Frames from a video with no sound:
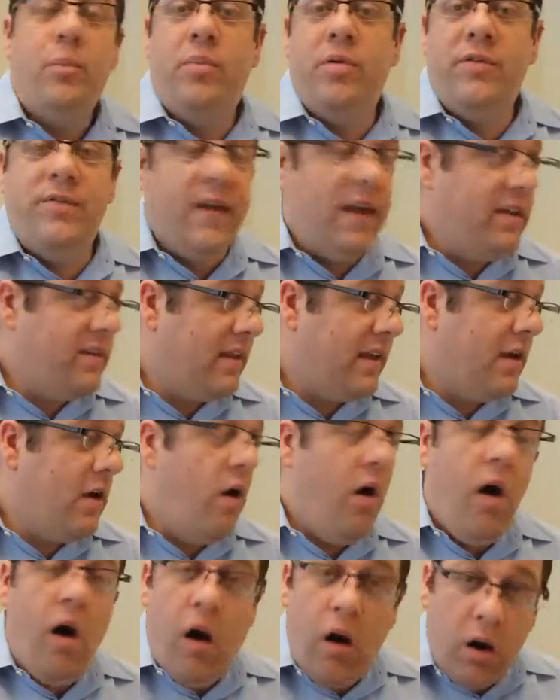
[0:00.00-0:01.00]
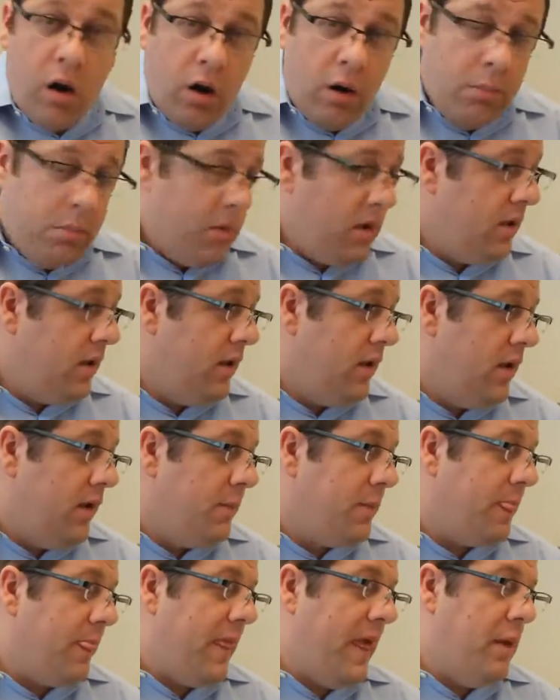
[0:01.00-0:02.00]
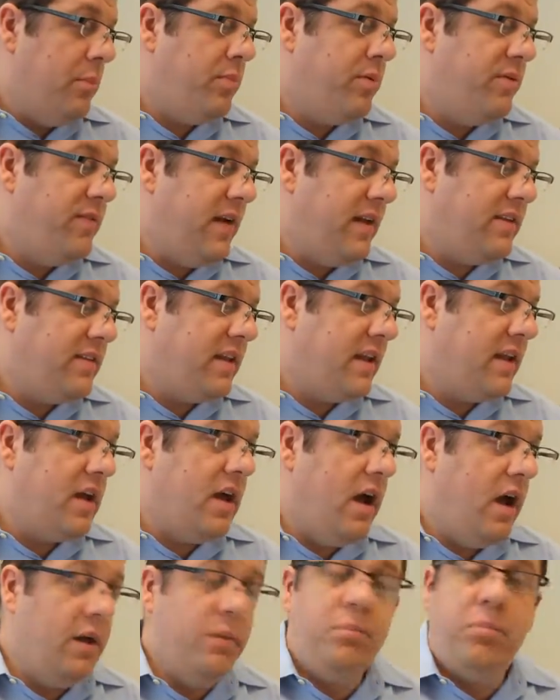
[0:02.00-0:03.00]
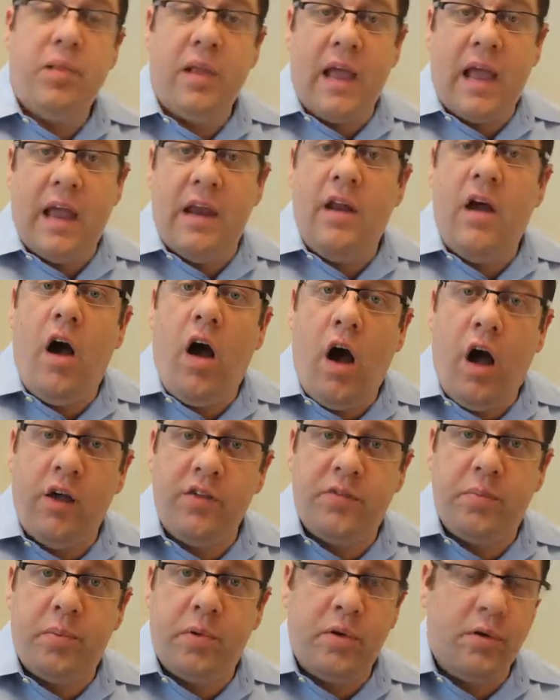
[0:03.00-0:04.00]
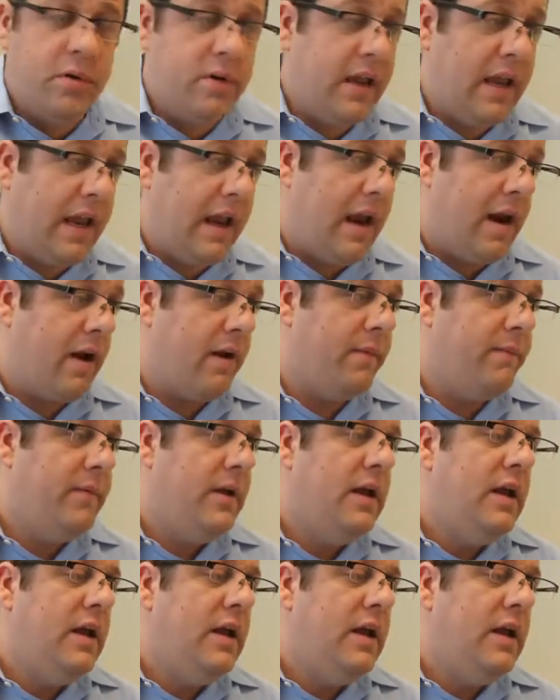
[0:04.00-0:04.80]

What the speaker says: preventing harm, and preventing unplanned hospital care.